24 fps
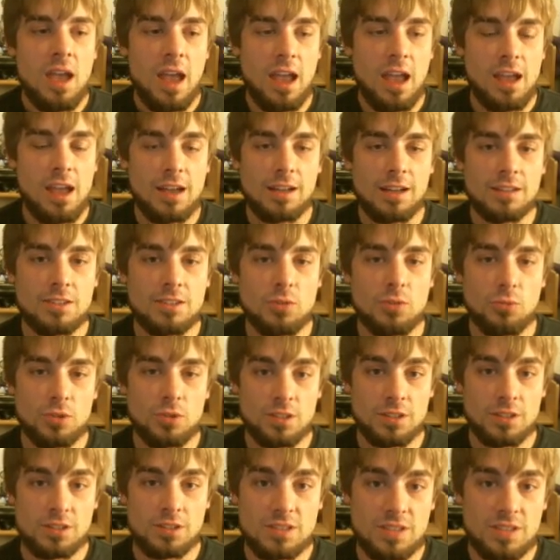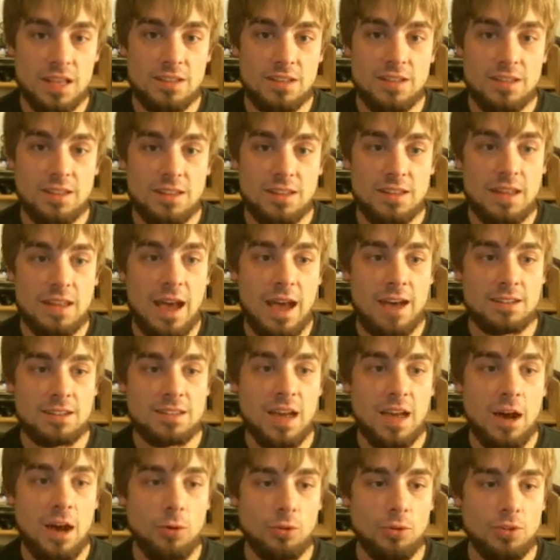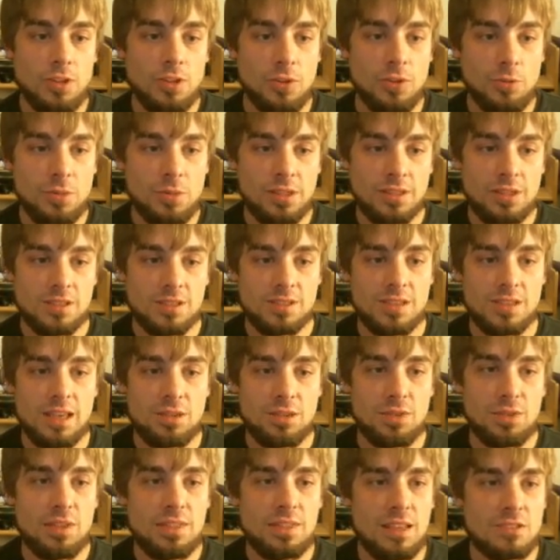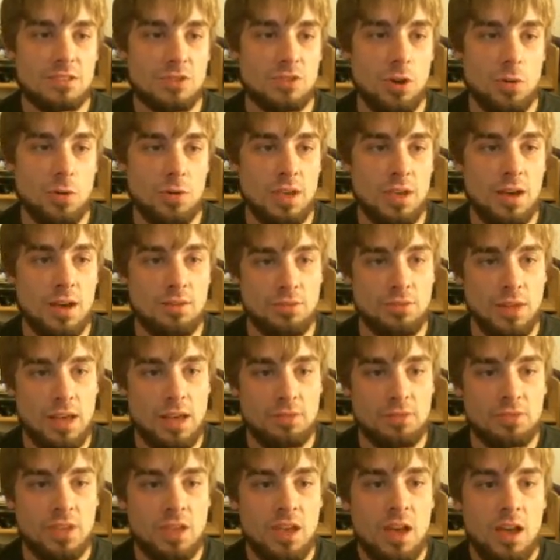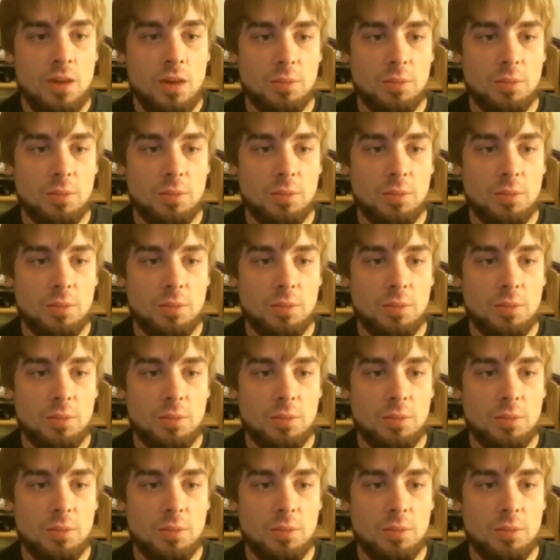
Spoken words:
and we're going to send in the Noctowl here, because I think that's all we have left.